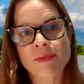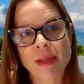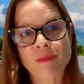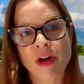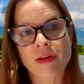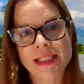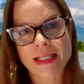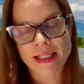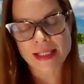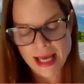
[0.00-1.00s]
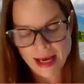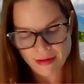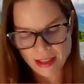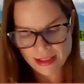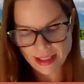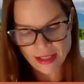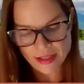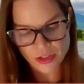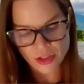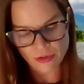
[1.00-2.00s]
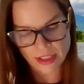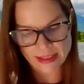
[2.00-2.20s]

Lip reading: to make progress in these areas that hitherto